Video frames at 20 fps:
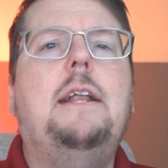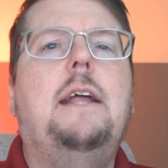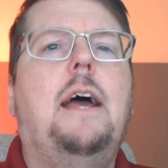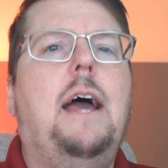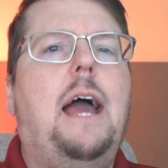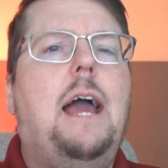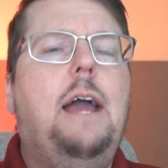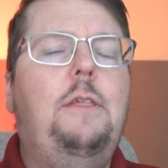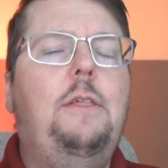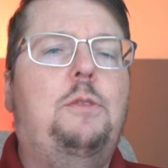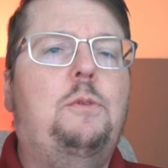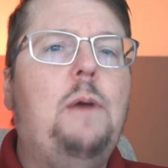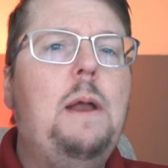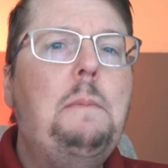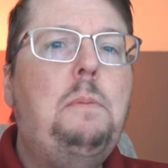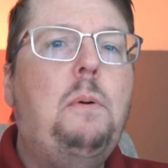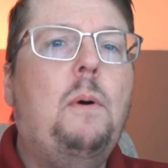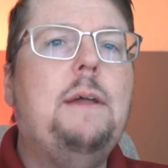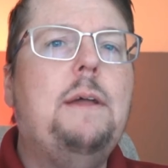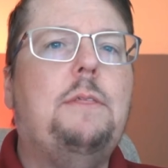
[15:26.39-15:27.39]
a
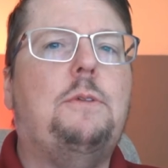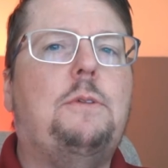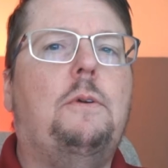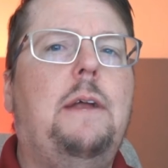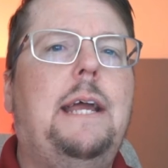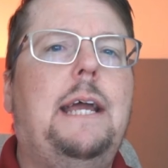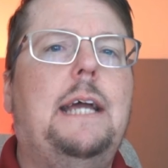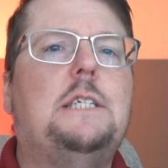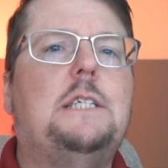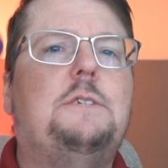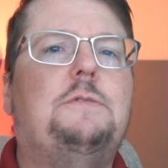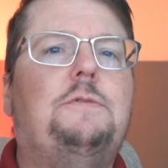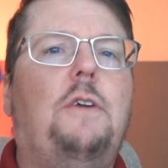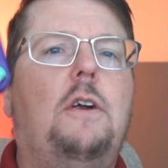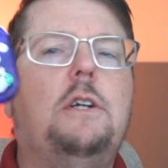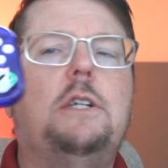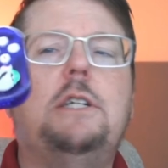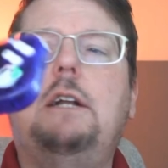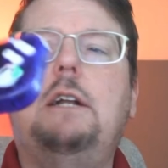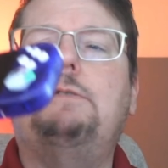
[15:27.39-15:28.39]
3.3-inch
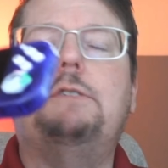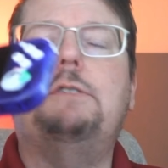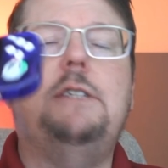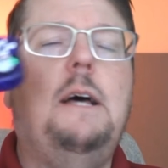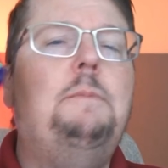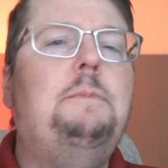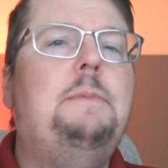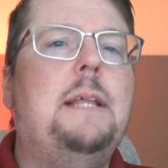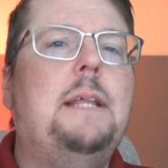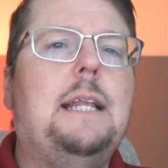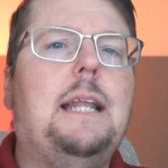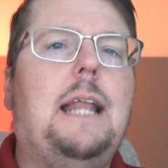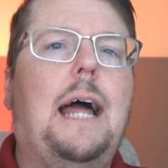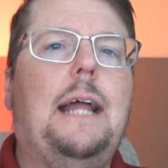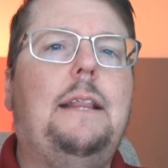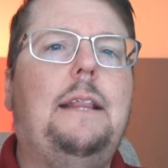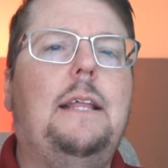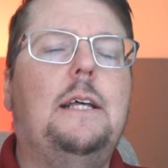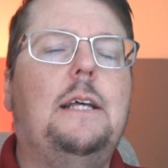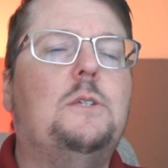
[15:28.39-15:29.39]
version of something like
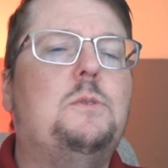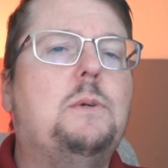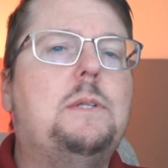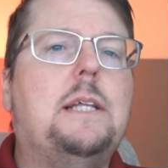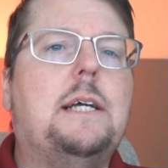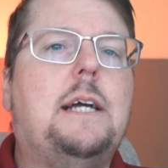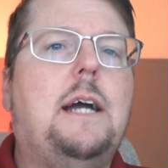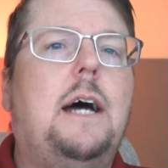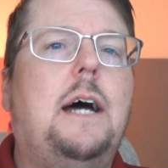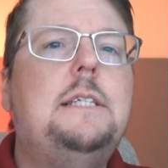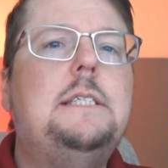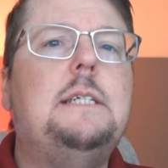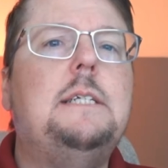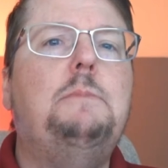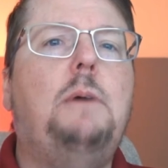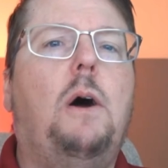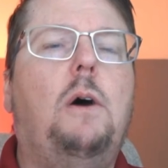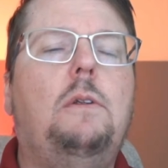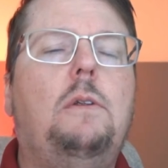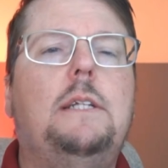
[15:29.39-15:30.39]
this with a custom
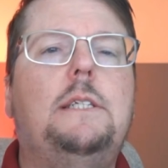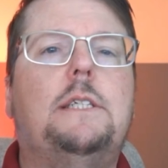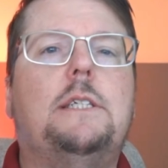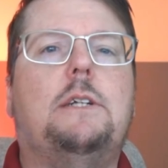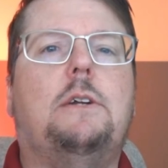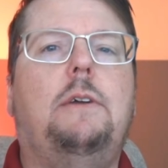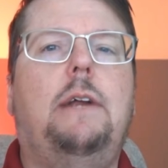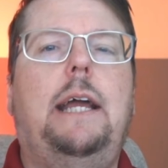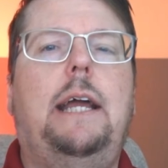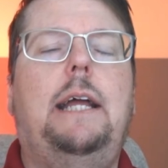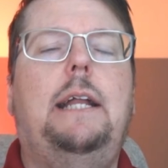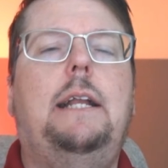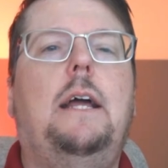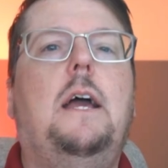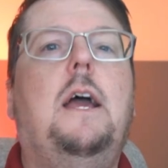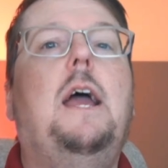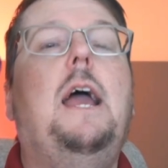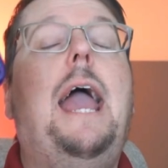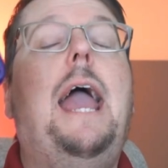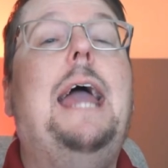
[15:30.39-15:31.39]
OLED screen
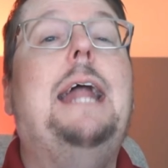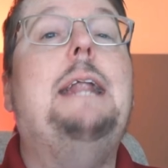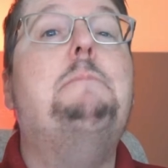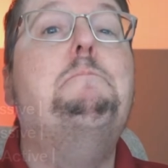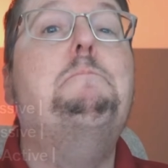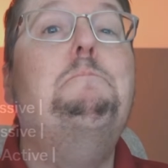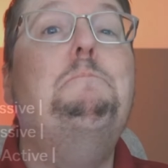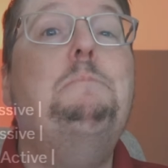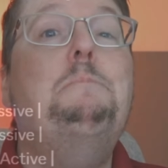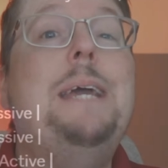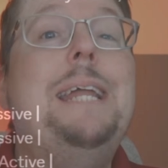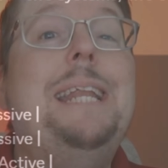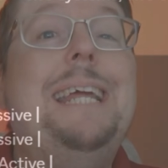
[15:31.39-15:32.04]
and many